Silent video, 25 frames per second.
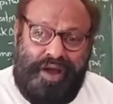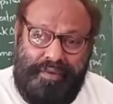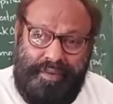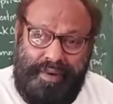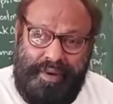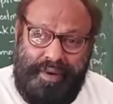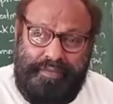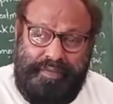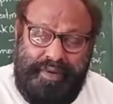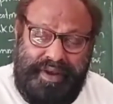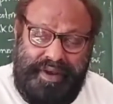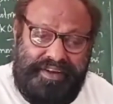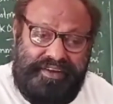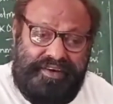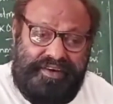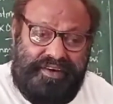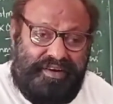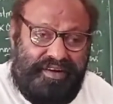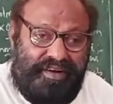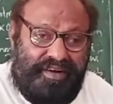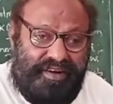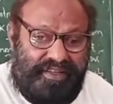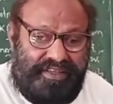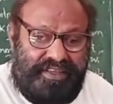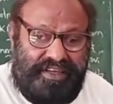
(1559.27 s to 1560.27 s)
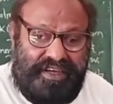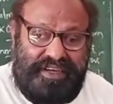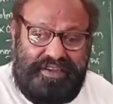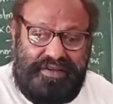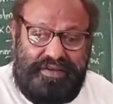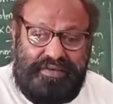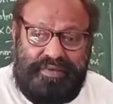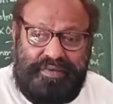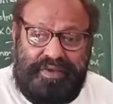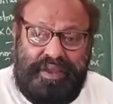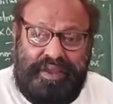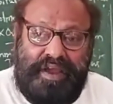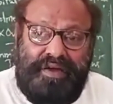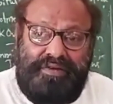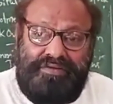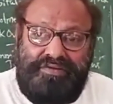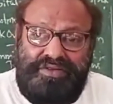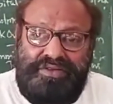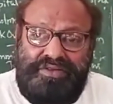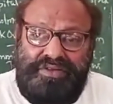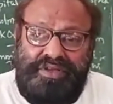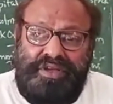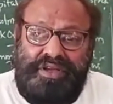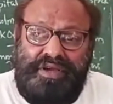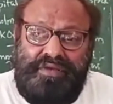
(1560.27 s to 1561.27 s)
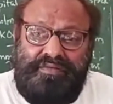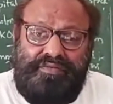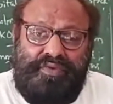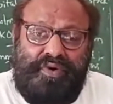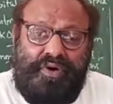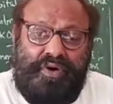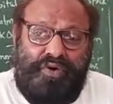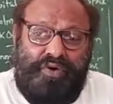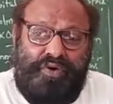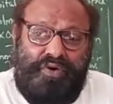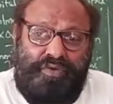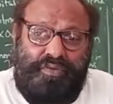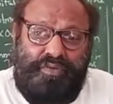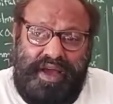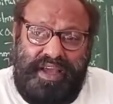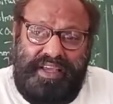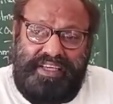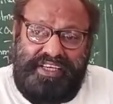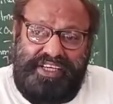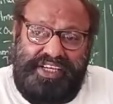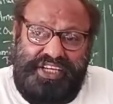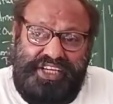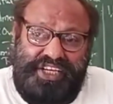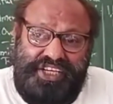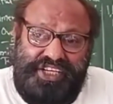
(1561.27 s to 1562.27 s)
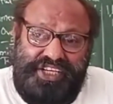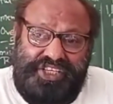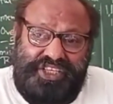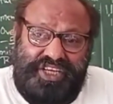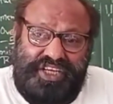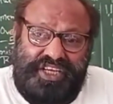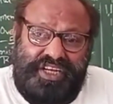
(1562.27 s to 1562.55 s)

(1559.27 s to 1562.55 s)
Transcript: please, if you want to have a greater understanding of accounts,